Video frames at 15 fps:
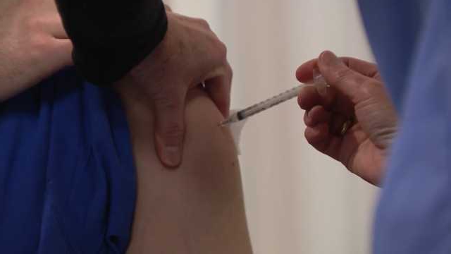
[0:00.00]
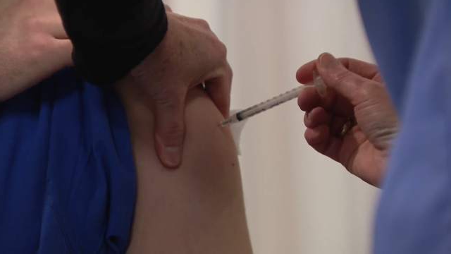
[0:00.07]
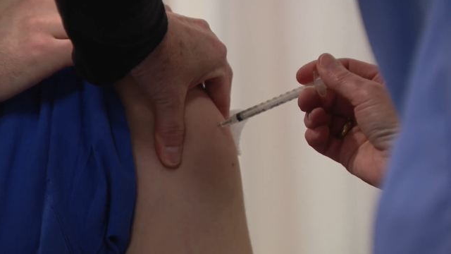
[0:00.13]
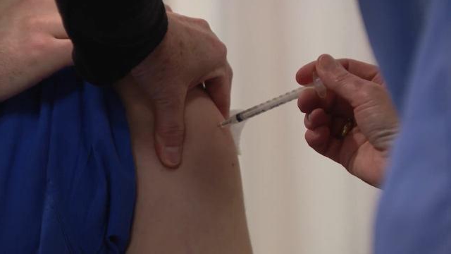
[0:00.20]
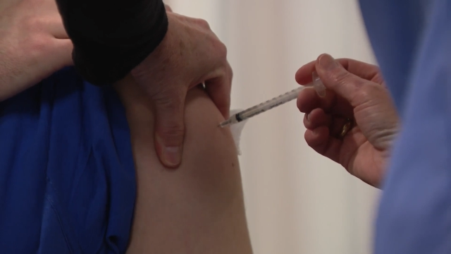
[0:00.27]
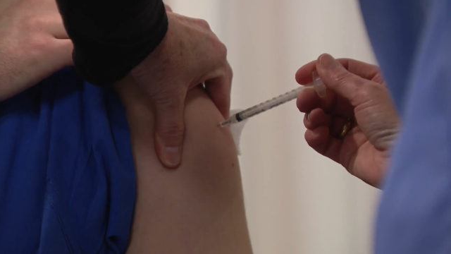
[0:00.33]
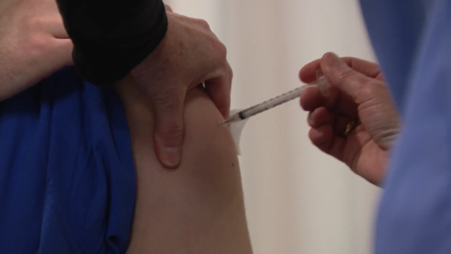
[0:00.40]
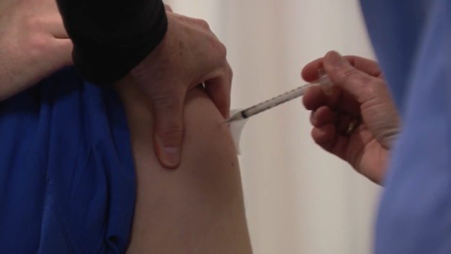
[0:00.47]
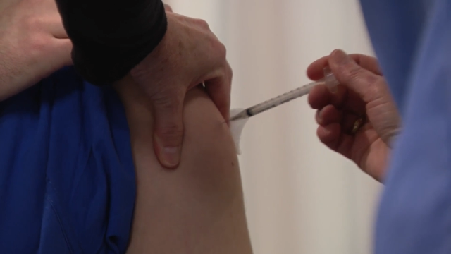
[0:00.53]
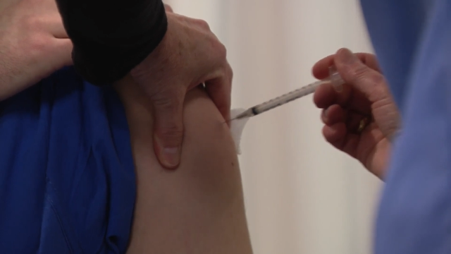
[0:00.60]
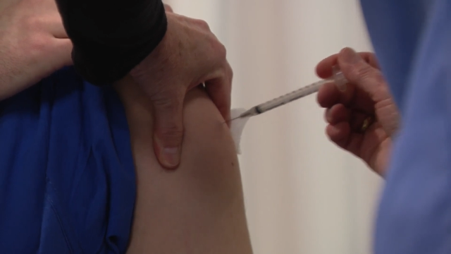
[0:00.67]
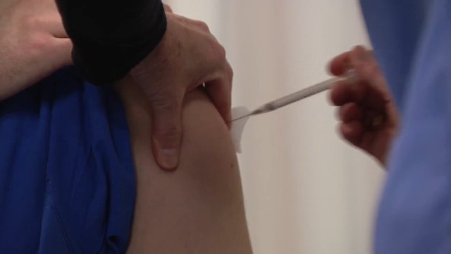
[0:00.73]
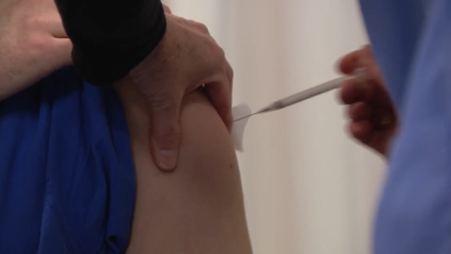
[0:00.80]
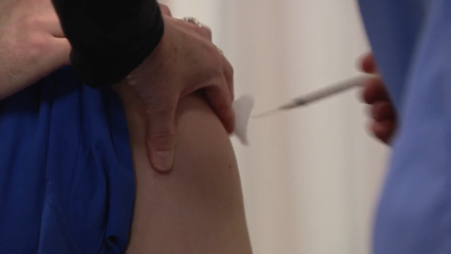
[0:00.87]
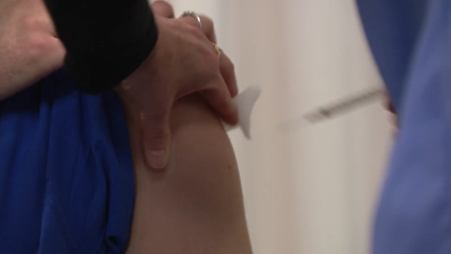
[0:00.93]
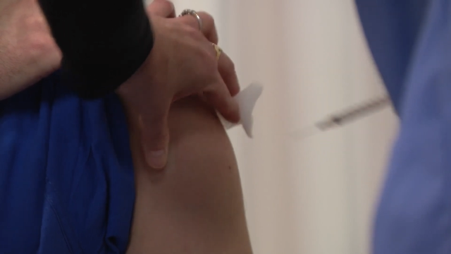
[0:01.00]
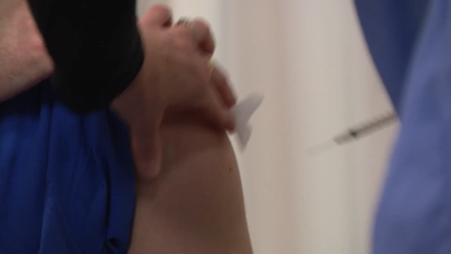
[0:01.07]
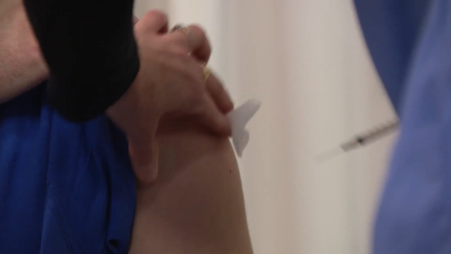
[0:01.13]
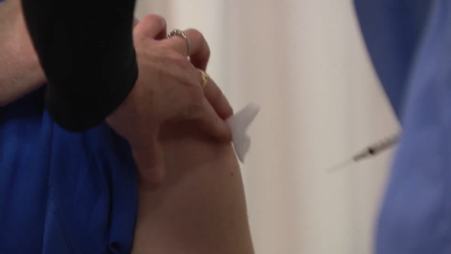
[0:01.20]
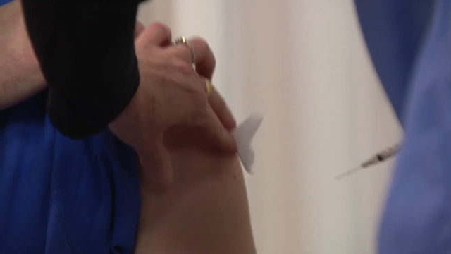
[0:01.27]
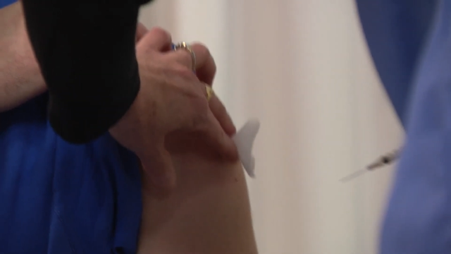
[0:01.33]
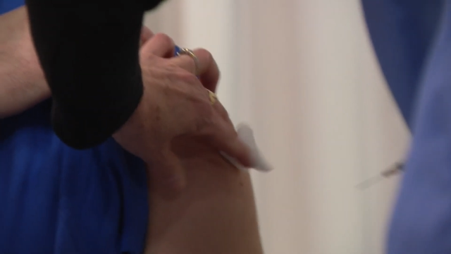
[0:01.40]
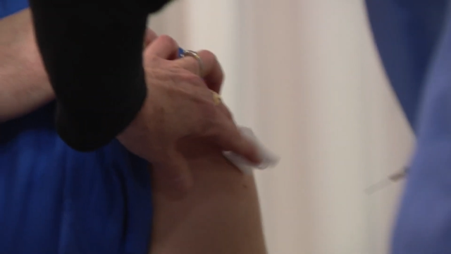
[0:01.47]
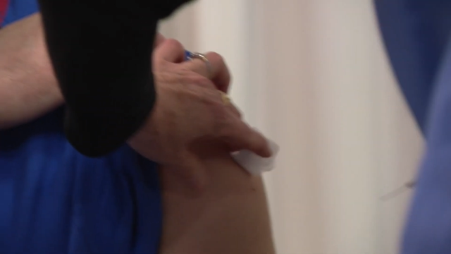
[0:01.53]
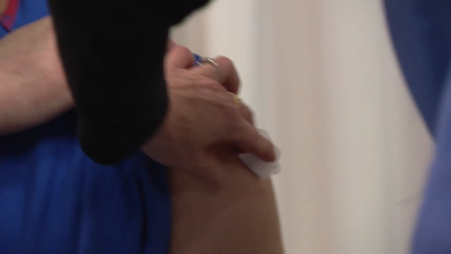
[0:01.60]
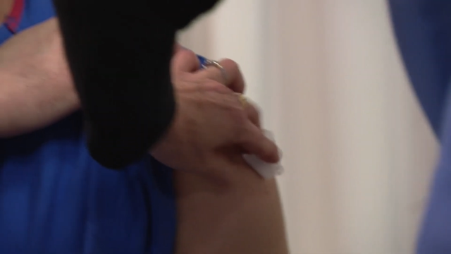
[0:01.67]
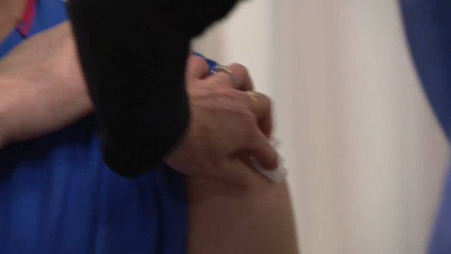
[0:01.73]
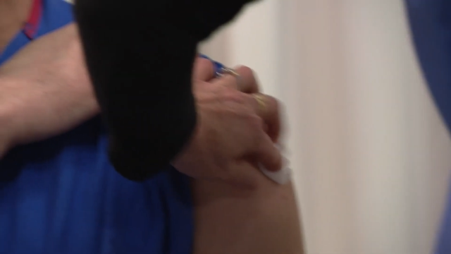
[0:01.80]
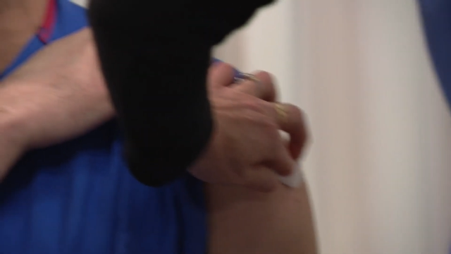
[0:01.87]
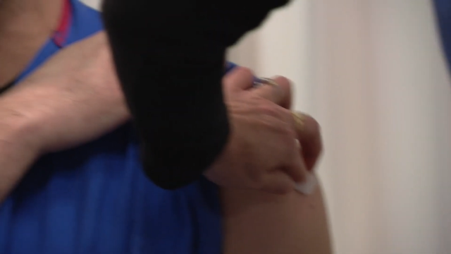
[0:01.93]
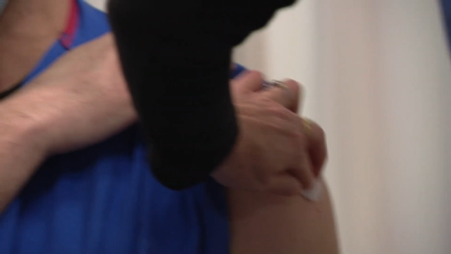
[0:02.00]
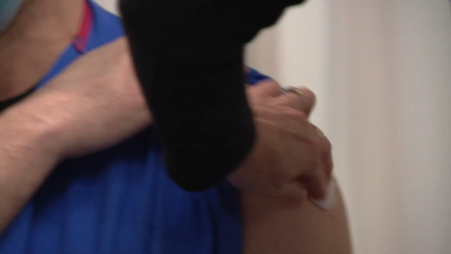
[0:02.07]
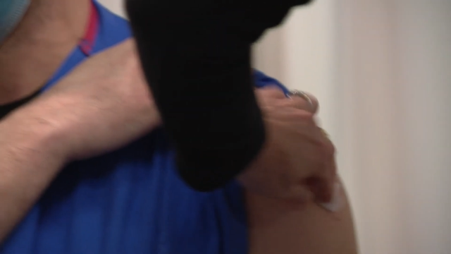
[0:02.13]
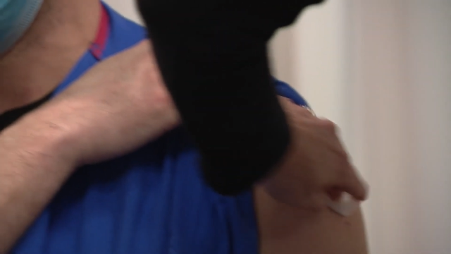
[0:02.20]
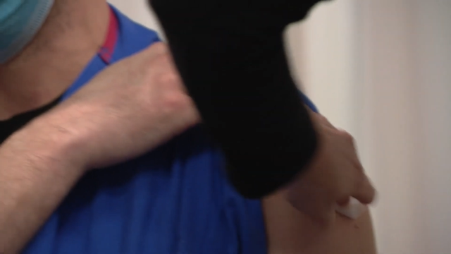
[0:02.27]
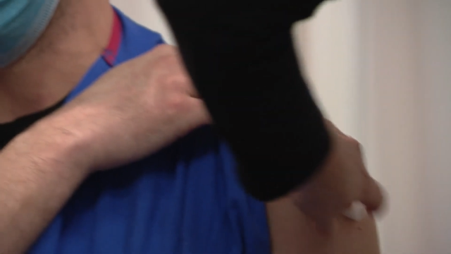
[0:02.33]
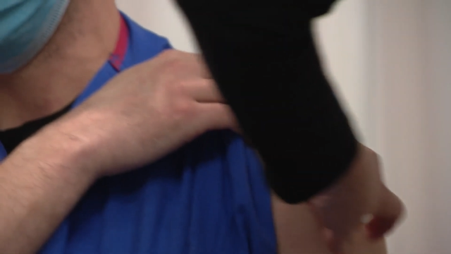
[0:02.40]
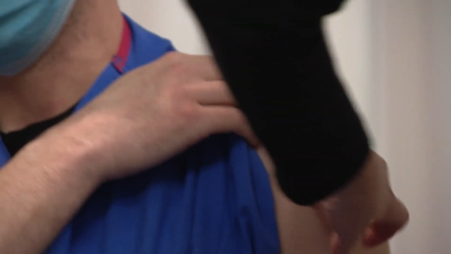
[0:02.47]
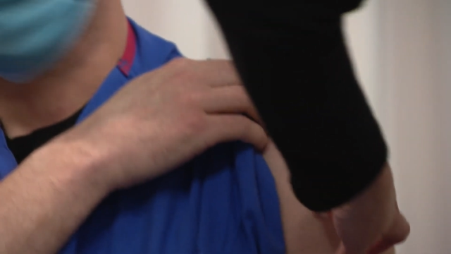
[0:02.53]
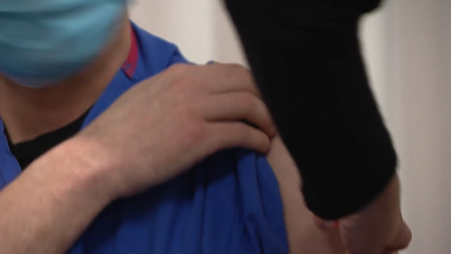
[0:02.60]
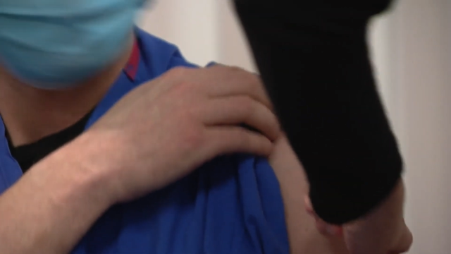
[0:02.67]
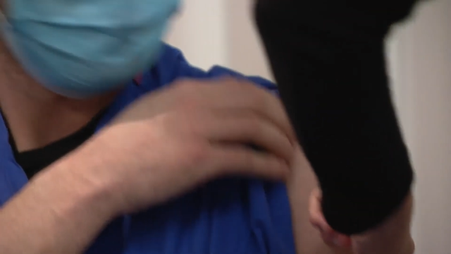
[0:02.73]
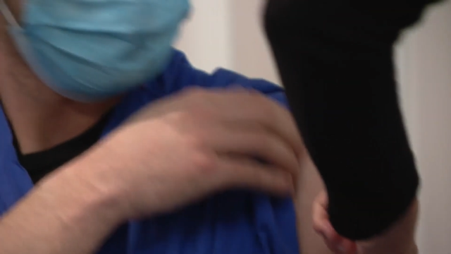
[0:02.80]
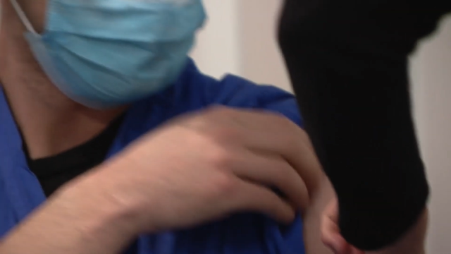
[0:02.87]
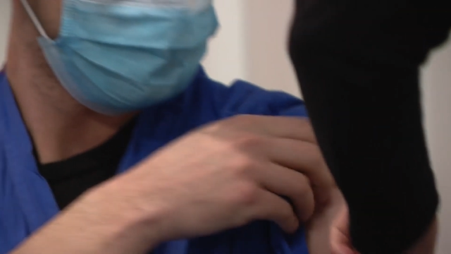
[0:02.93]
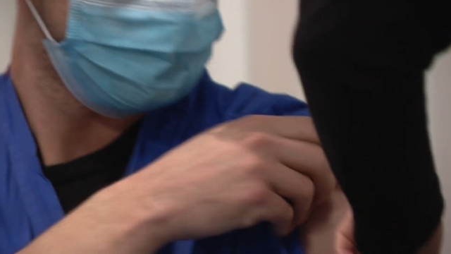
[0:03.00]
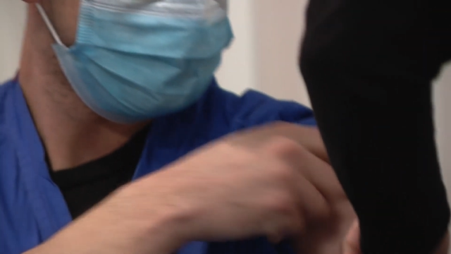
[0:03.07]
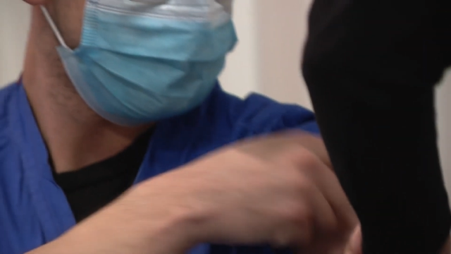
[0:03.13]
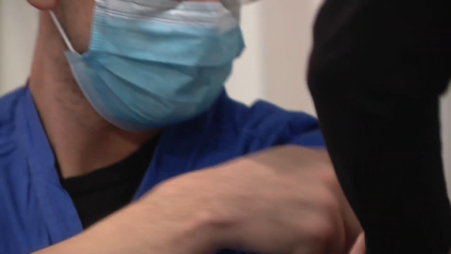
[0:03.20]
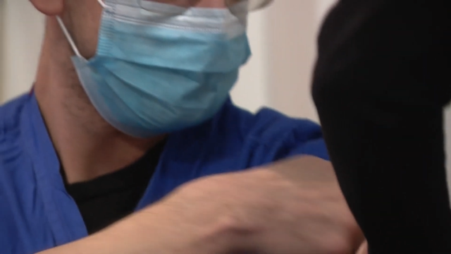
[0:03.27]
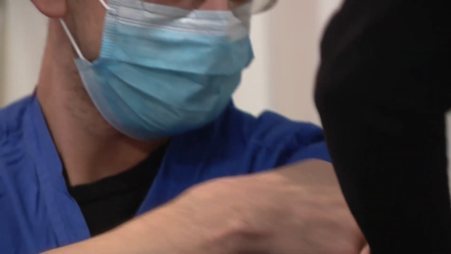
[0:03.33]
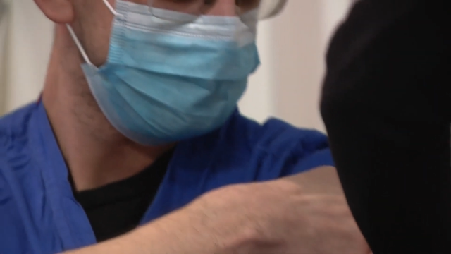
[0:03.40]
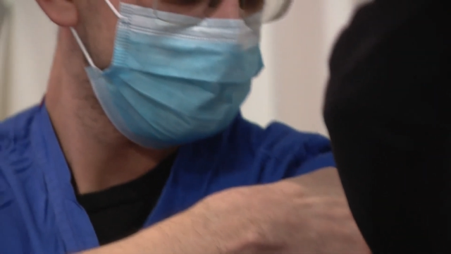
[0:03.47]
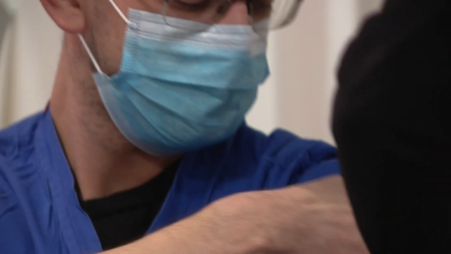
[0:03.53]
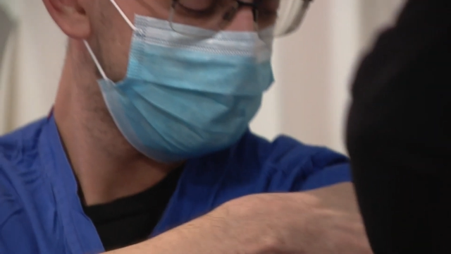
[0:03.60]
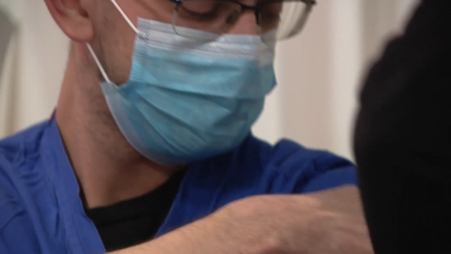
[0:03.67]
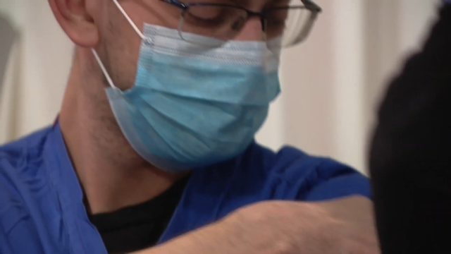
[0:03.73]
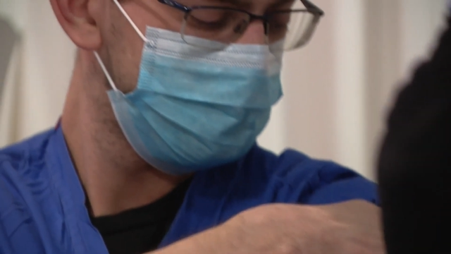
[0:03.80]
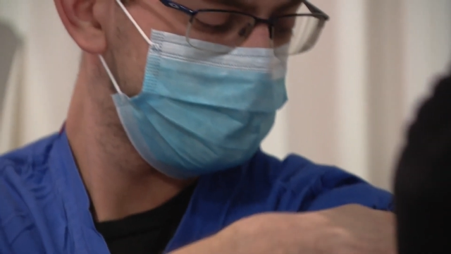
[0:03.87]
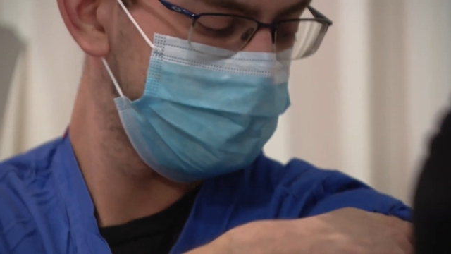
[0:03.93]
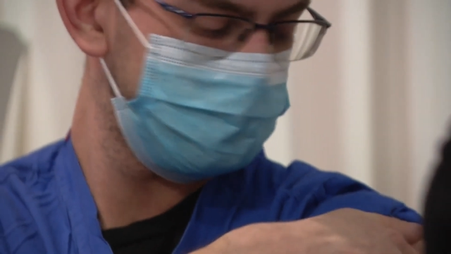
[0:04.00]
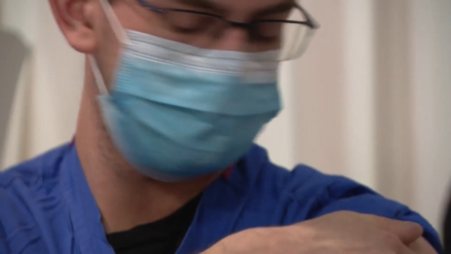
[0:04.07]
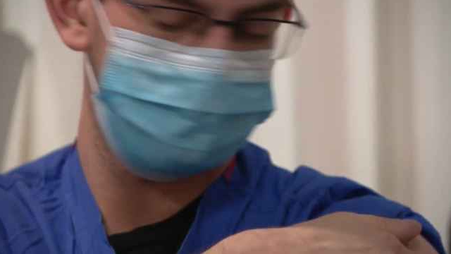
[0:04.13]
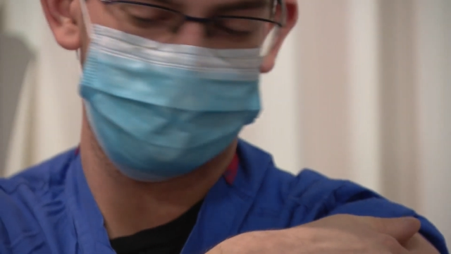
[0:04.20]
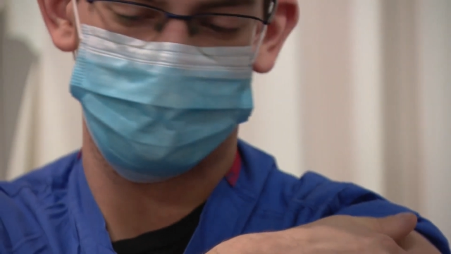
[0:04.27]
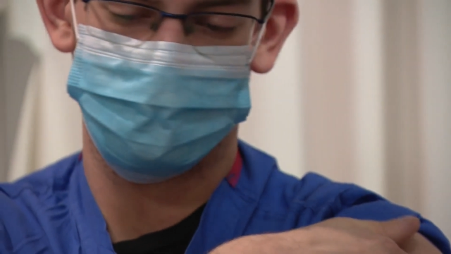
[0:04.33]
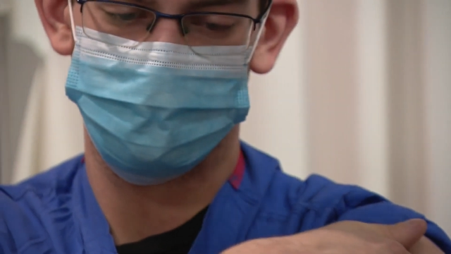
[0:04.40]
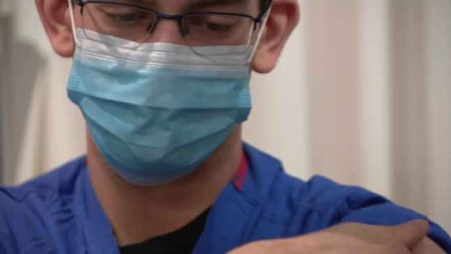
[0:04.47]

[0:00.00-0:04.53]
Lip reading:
[unreadable: no face in view]